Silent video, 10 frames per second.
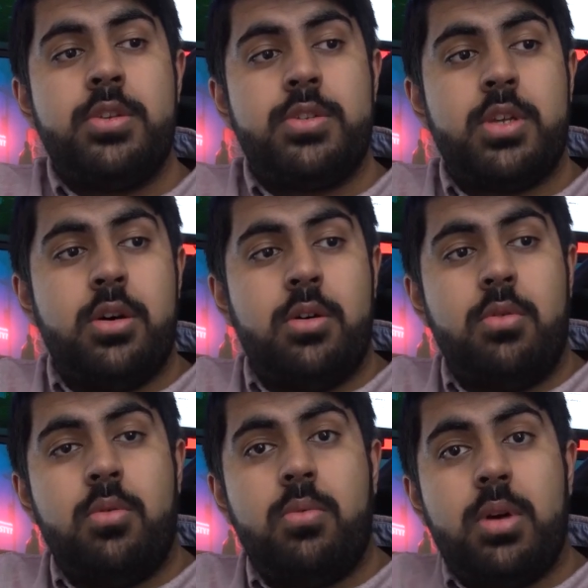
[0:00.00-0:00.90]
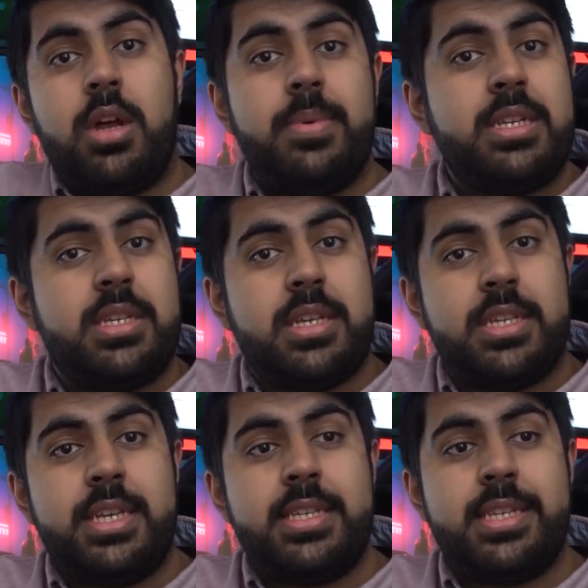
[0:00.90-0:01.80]
So what I'll be
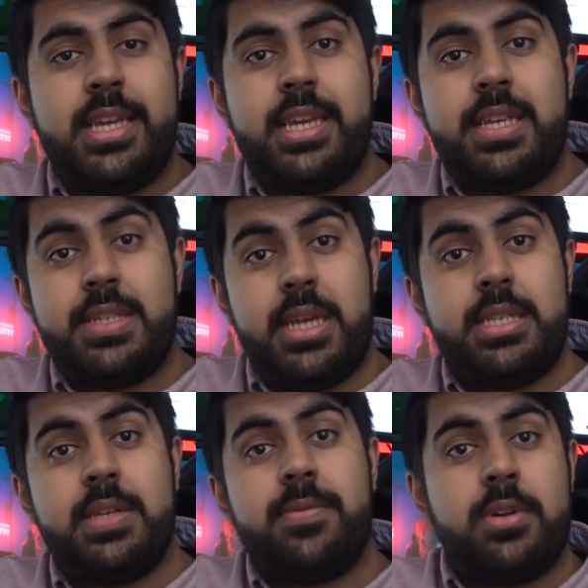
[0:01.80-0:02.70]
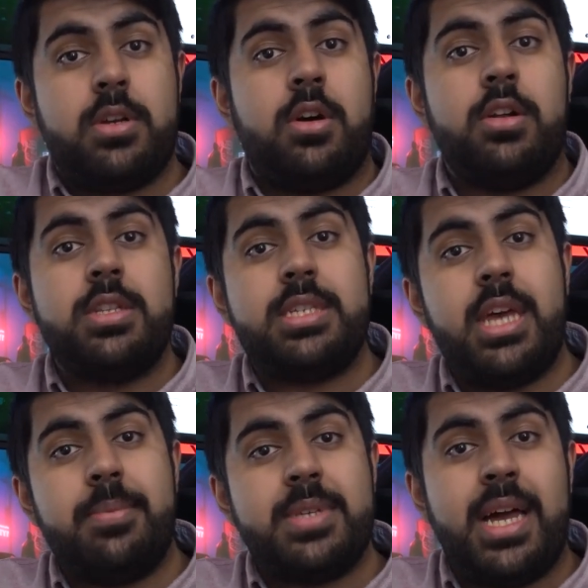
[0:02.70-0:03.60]
discussing today is a different
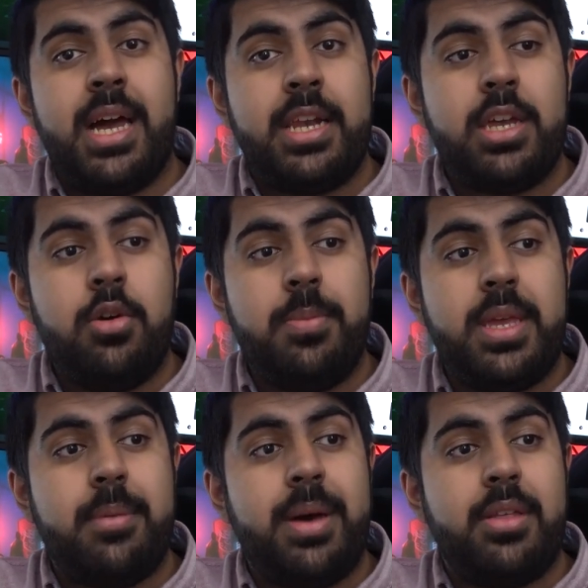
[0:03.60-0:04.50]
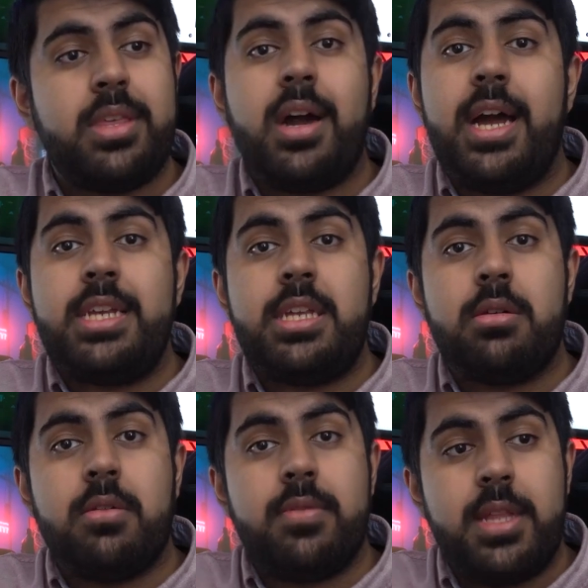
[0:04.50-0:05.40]
concept, and it'll be about the idea
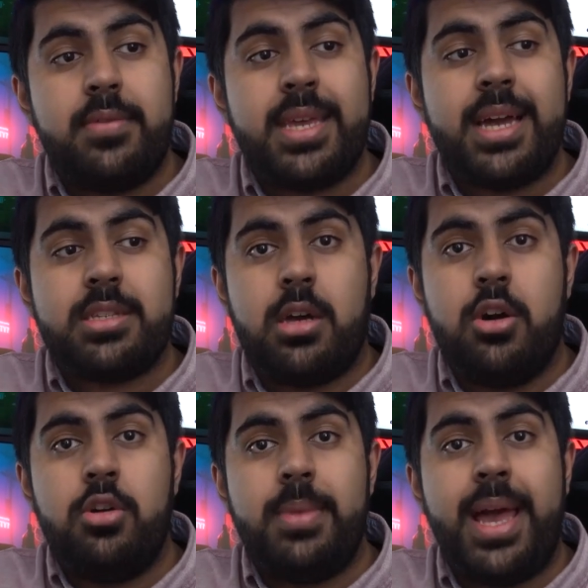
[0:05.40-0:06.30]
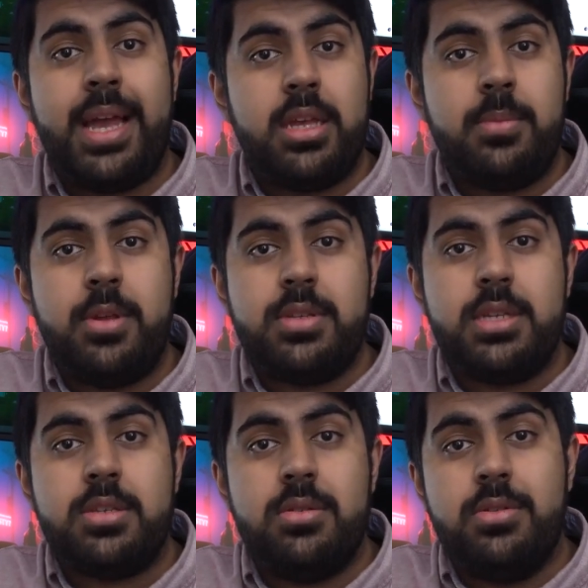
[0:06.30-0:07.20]
of living at home and commuting
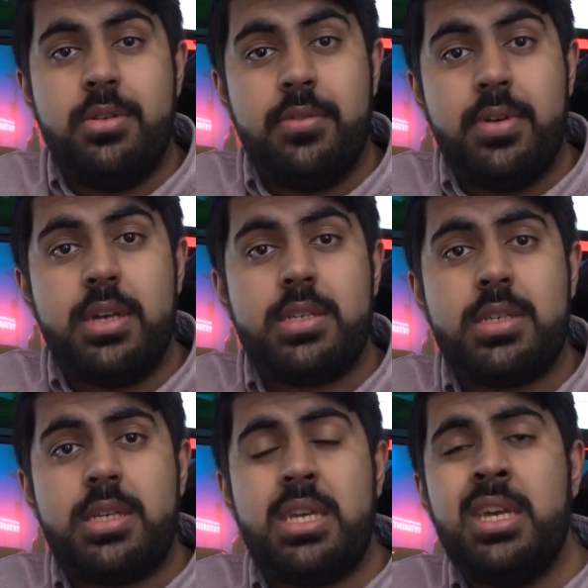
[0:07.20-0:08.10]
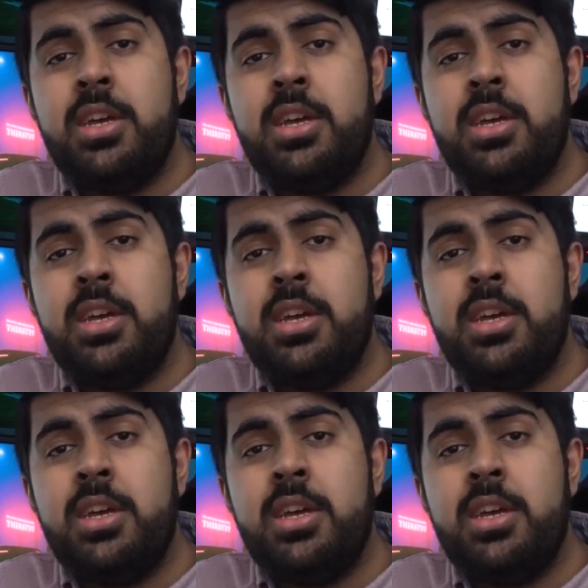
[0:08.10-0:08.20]
to university.